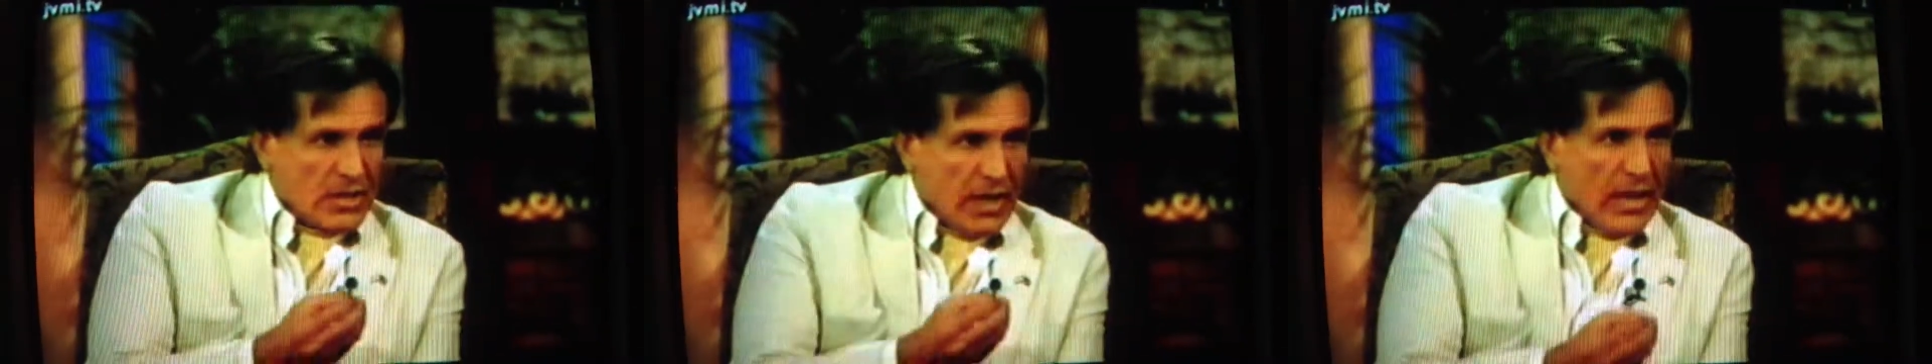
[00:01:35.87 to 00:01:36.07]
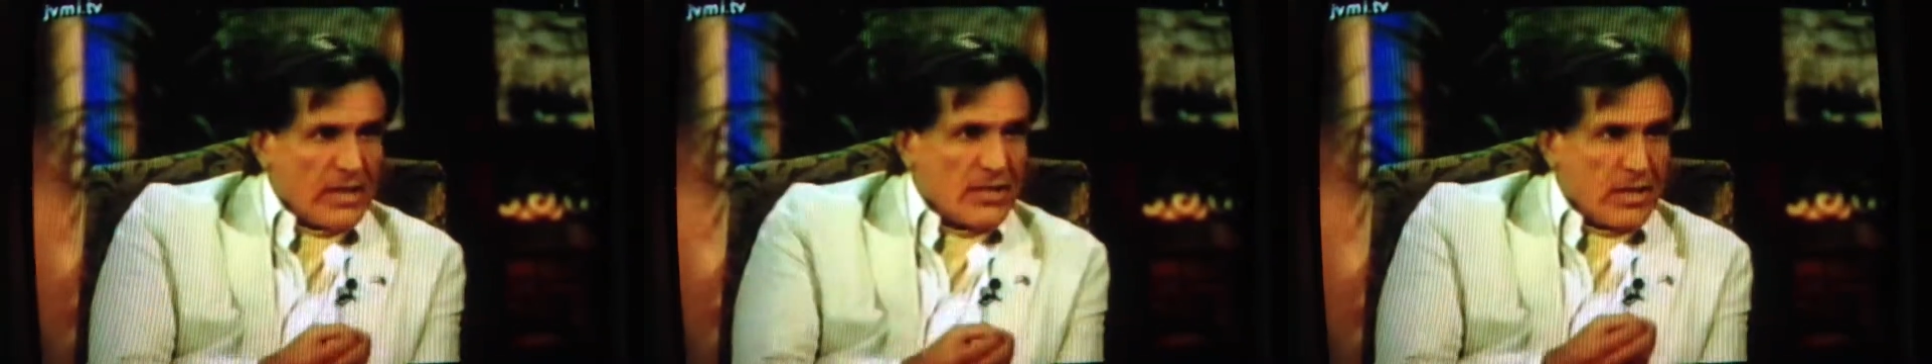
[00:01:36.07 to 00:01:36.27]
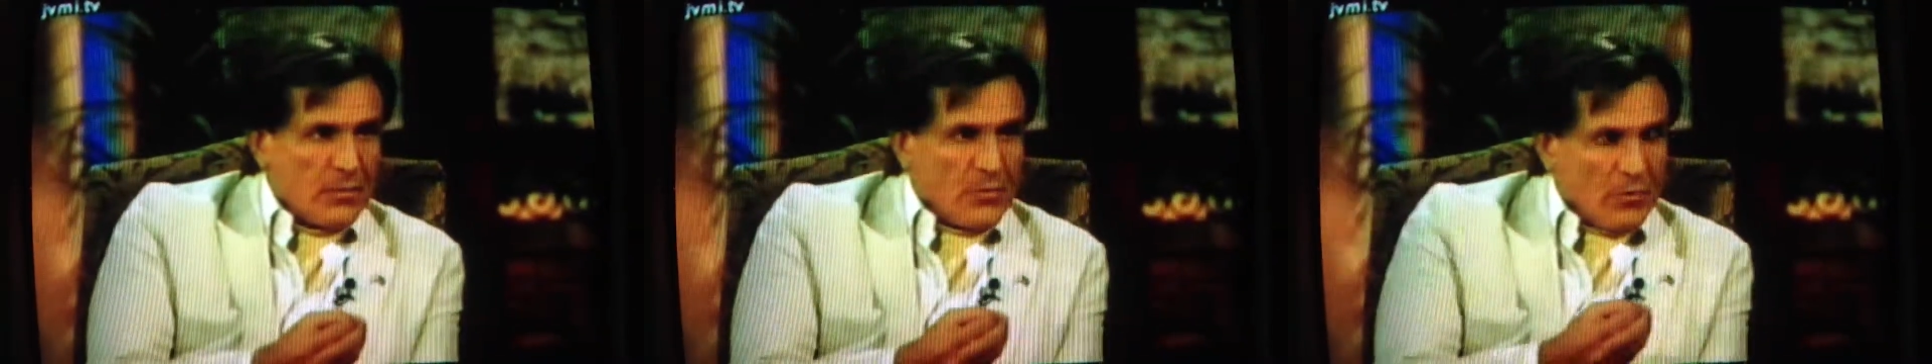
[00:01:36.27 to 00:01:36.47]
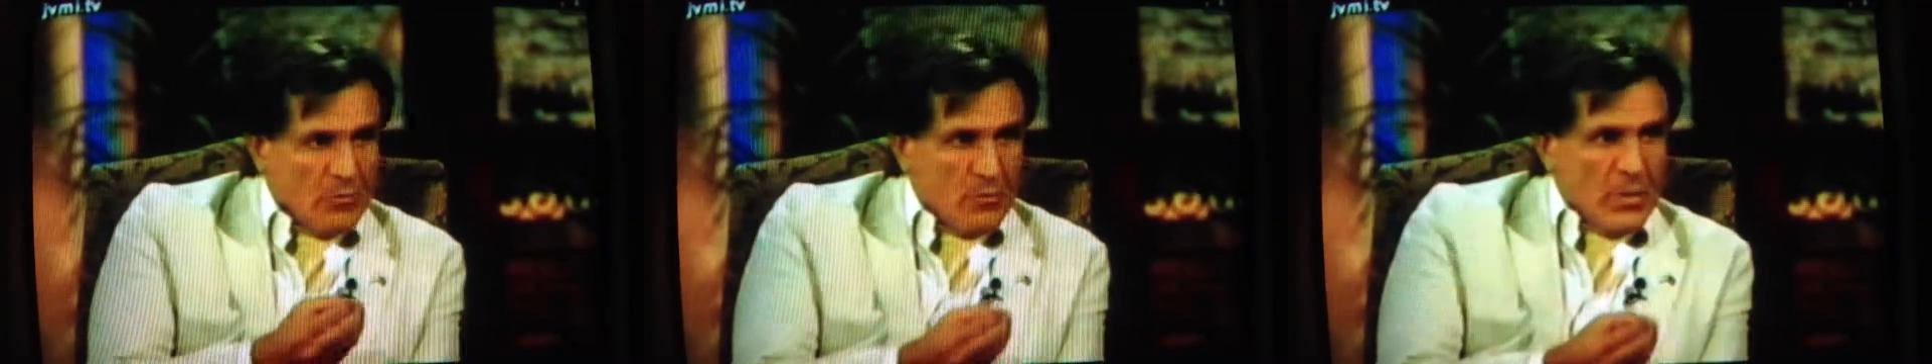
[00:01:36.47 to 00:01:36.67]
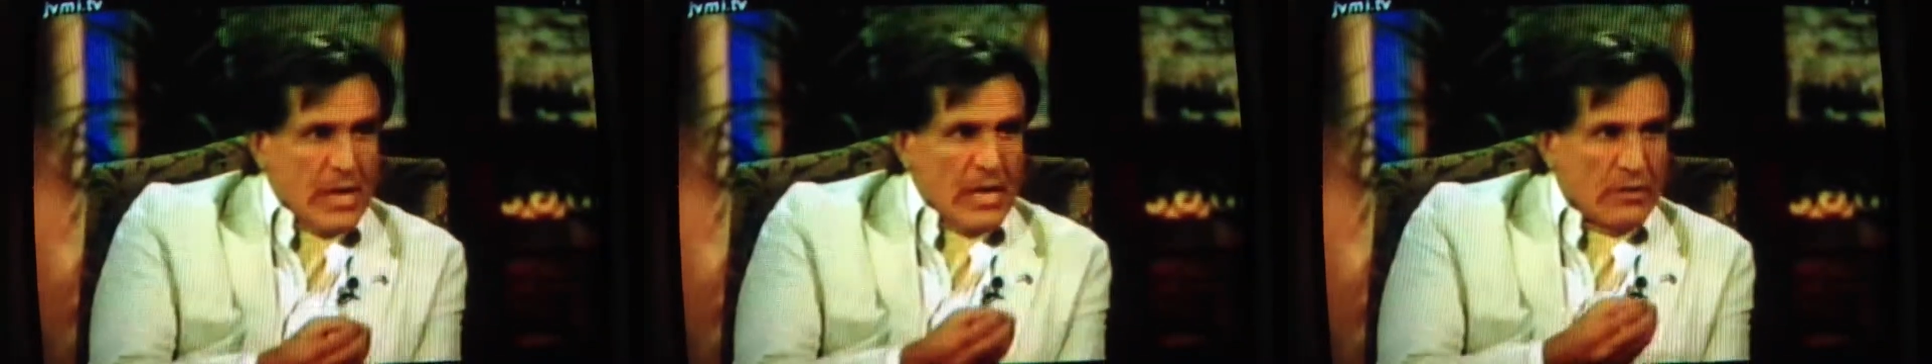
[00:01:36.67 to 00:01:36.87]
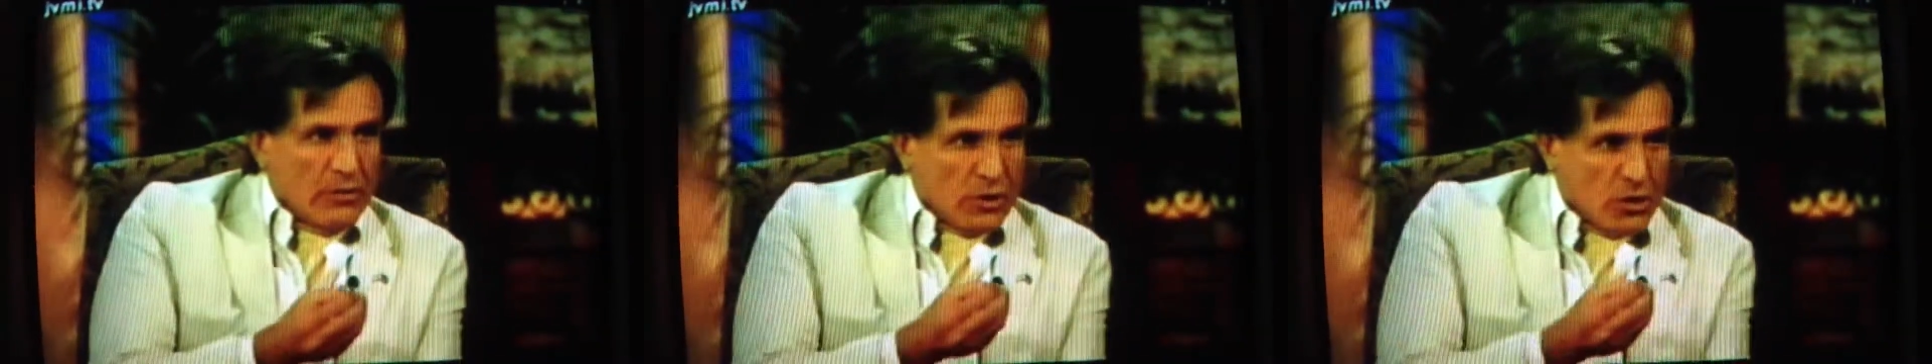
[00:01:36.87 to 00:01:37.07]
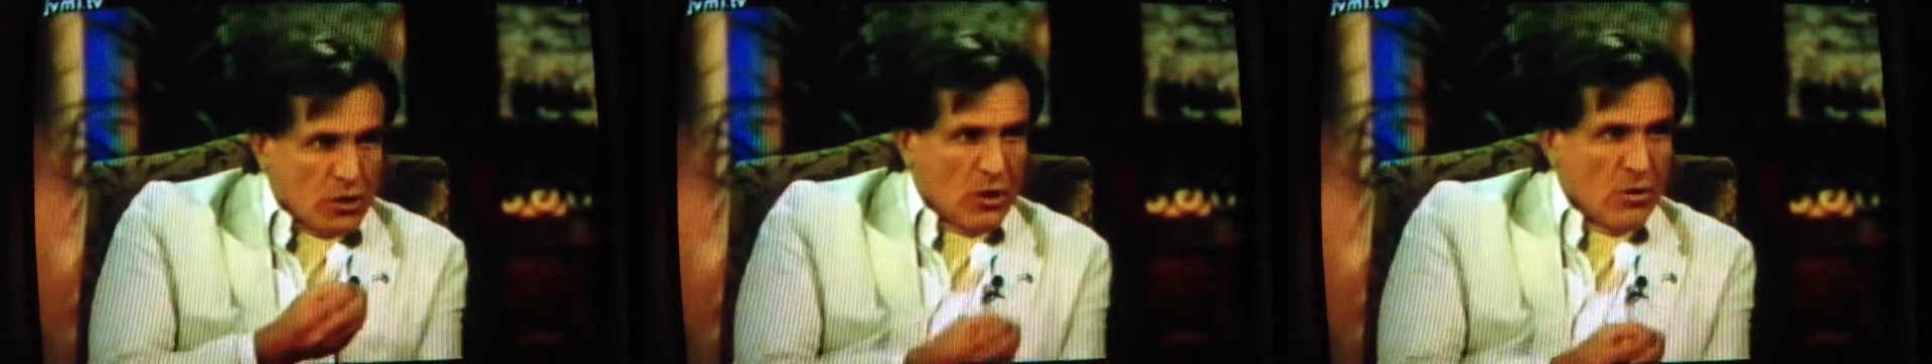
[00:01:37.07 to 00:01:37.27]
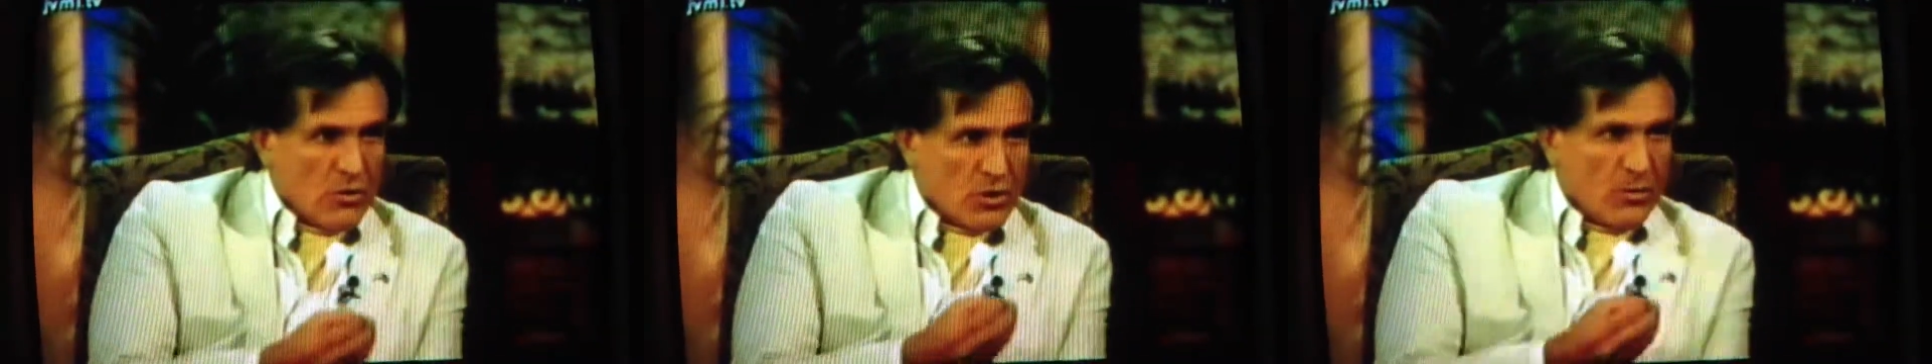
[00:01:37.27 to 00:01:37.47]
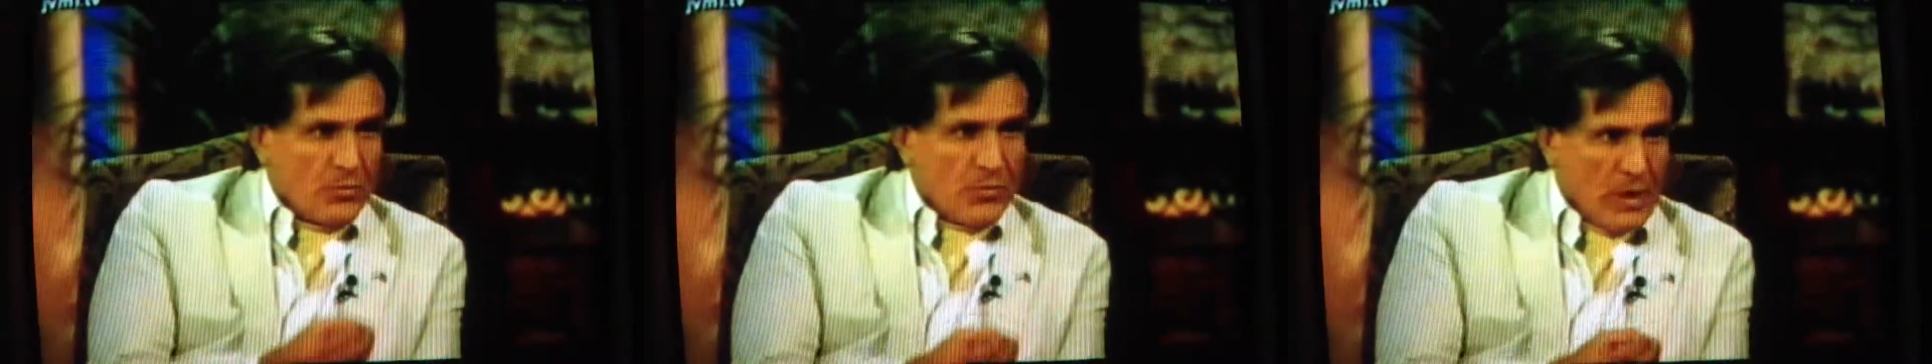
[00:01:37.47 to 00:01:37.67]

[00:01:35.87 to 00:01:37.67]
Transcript: concept of being the chosen